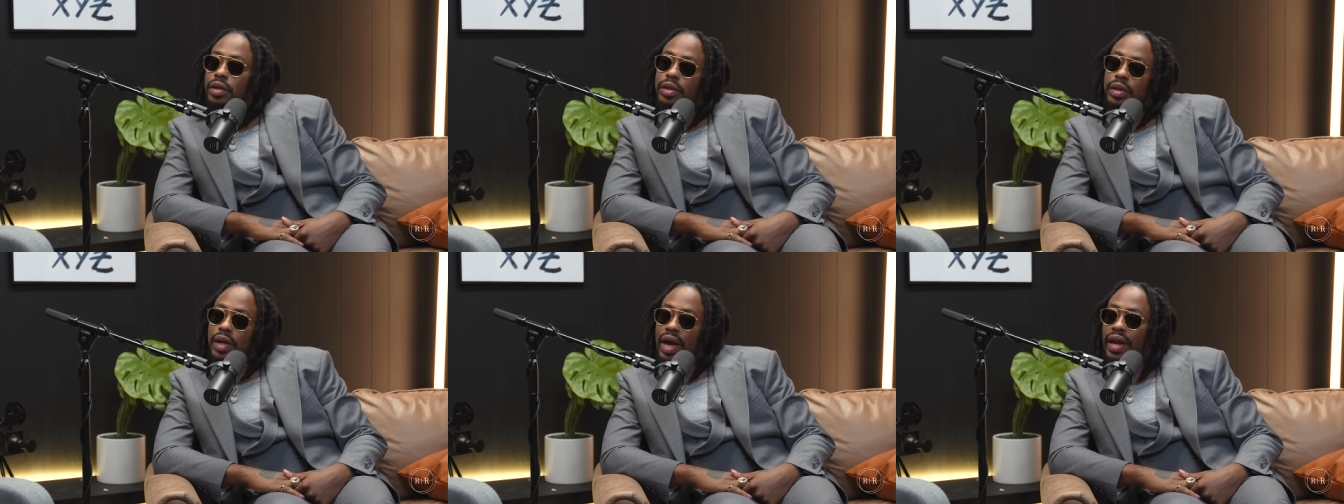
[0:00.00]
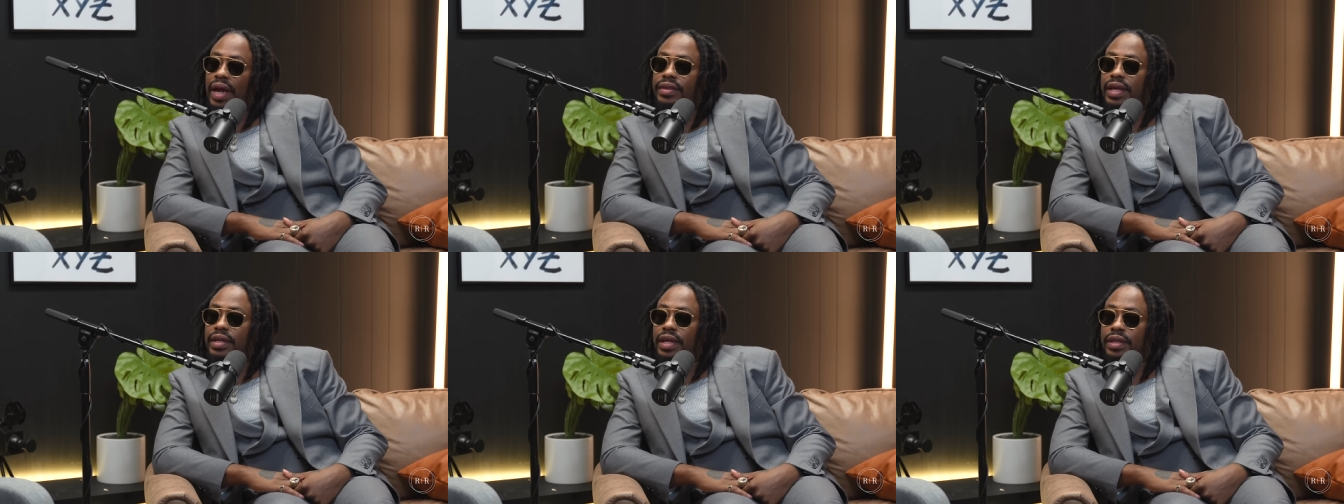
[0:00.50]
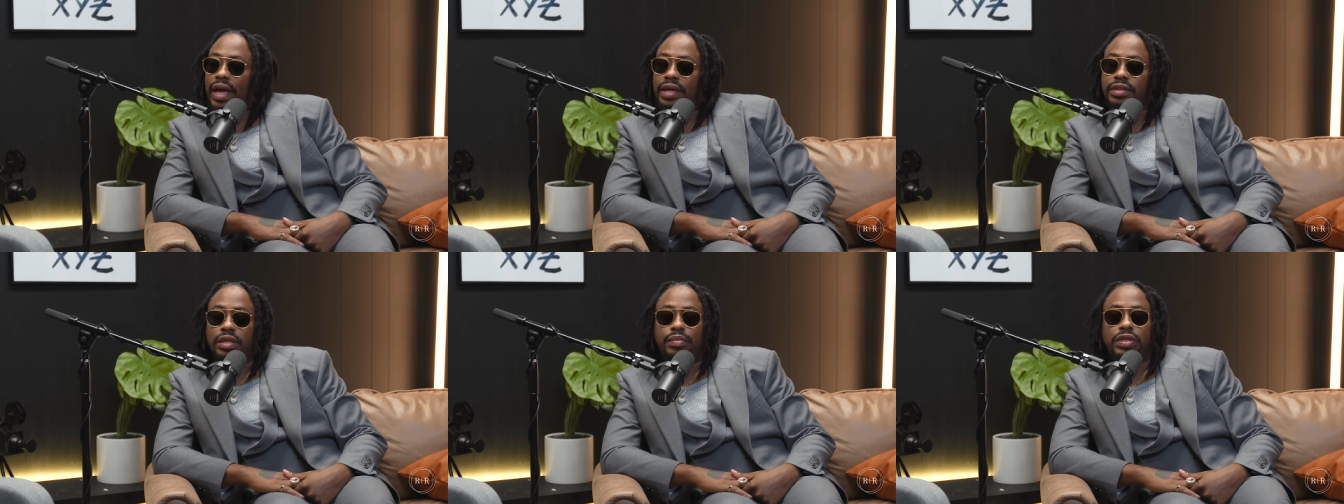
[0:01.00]
Mm-hmm. And I think that
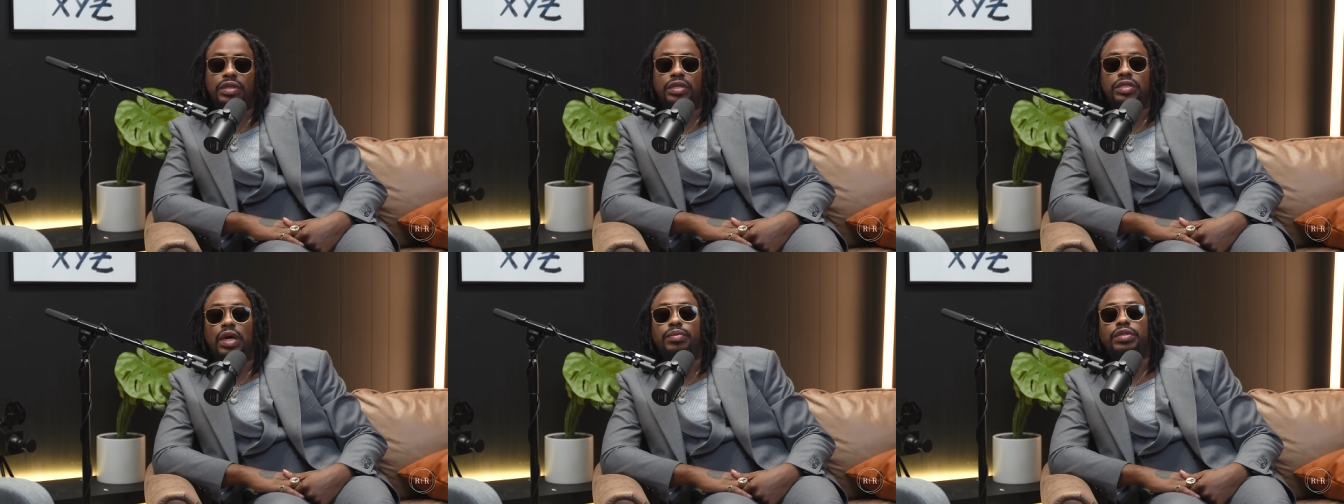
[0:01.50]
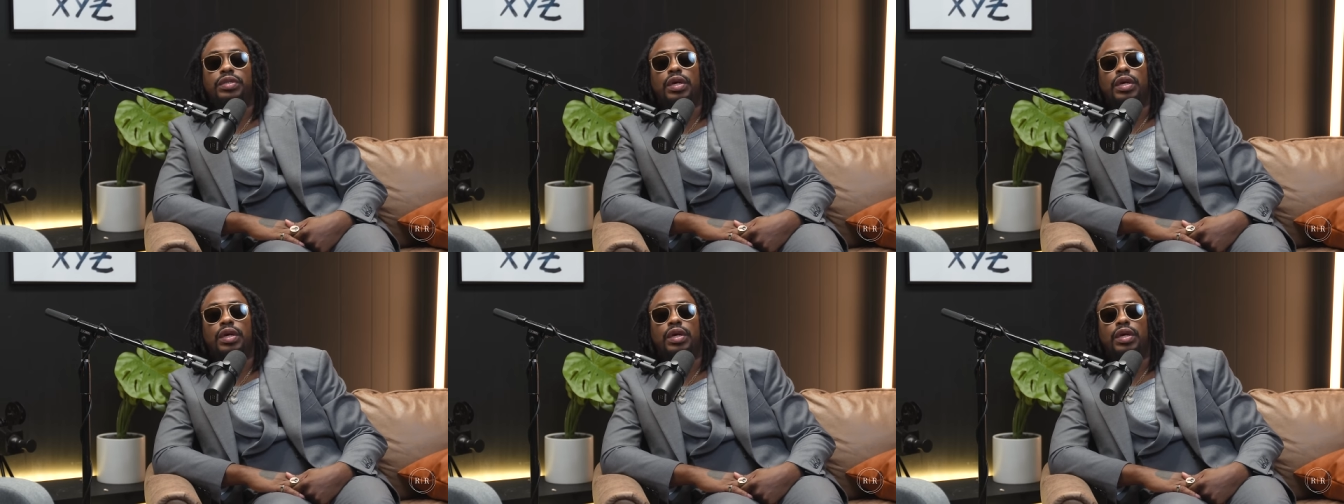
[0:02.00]
that's the misconception,